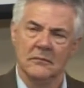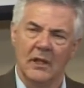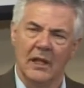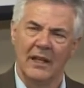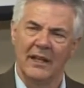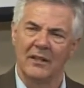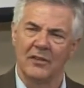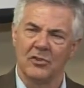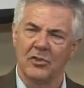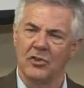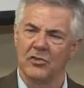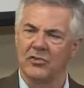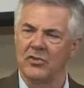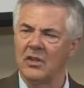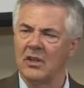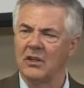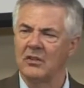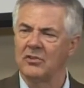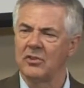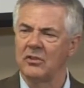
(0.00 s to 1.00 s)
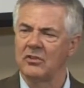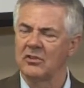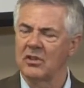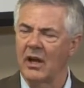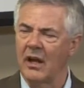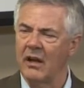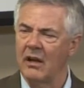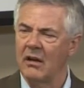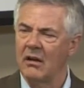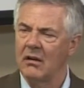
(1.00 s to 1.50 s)
I can just see she's
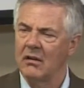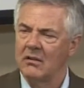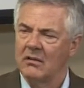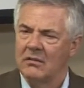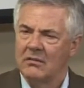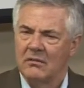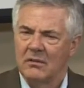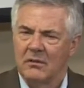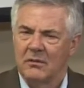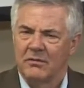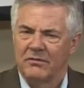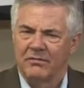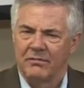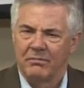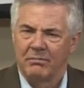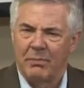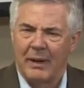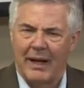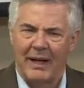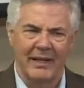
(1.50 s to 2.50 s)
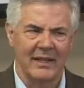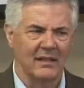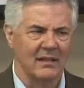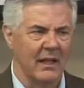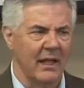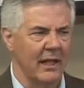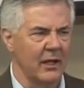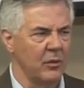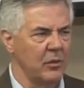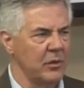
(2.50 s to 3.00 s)
tired, her body
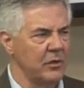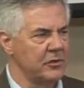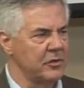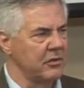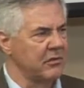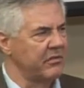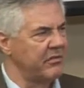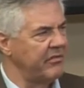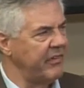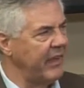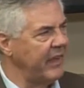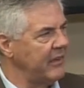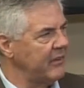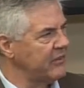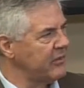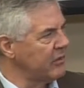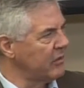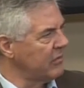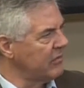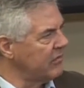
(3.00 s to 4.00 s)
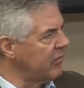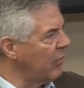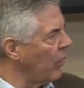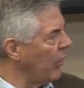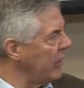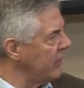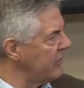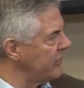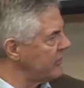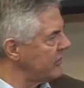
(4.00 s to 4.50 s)
language, her face, her
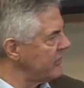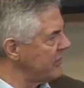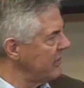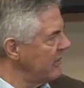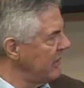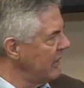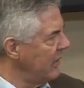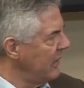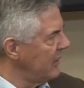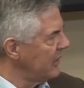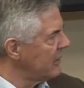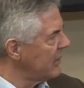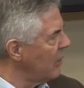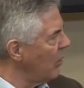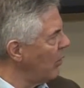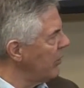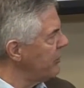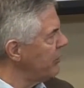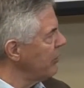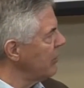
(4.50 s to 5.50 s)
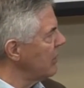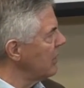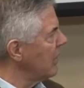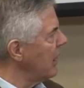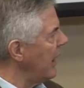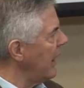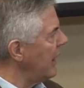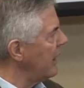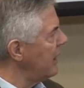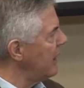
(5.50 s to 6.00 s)
voice. You're going through the
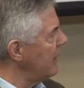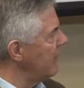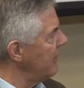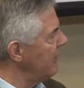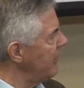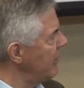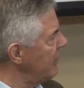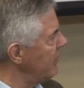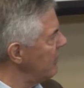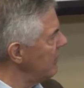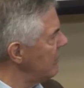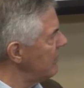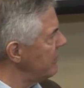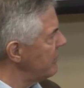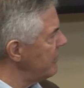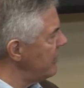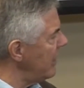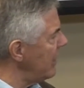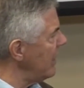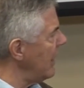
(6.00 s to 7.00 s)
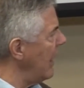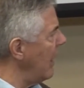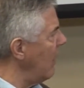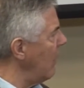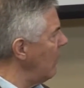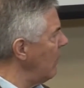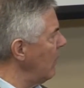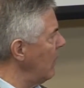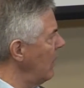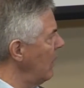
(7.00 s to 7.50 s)
line, and have you seen
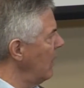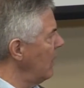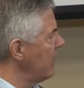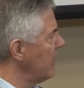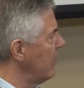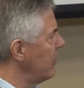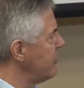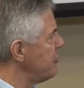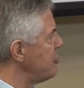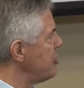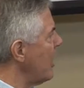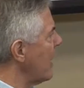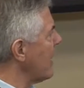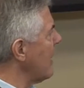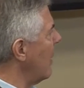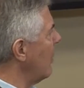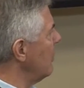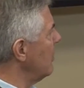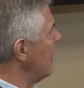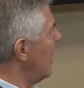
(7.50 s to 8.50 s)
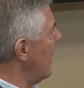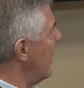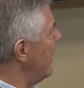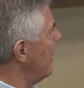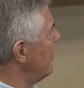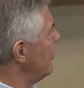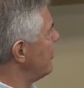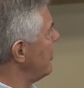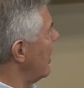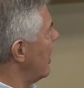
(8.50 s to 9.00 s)
how those checkout
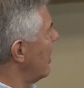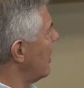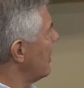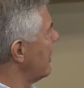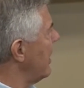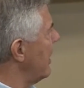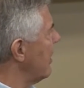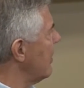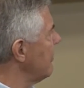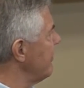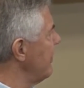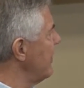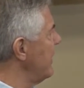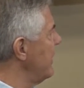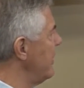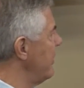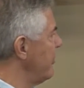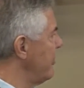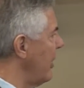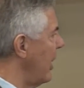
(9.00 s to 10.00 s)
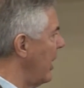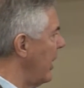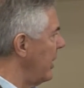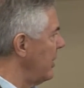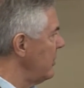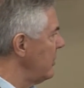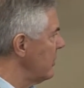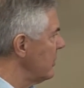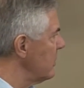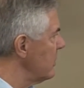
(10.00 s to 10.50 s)
lines are carefully designed?